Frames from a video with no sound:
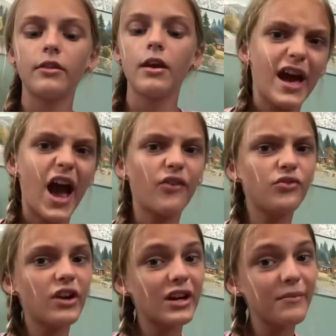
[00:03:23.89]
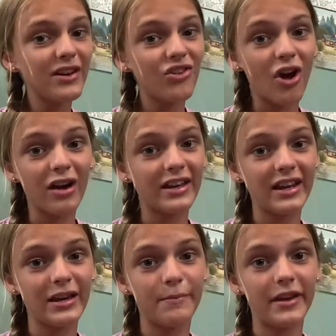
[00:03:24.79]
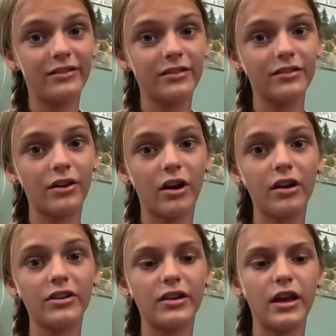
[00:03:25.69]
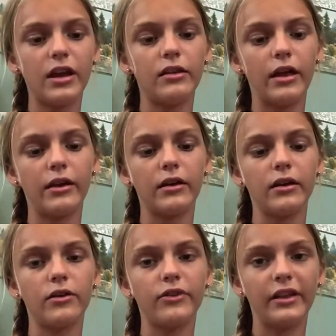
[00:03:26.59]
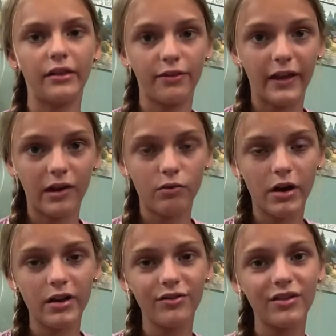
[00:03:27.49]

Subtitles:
I would recommend not getting a big skirt and a really thick one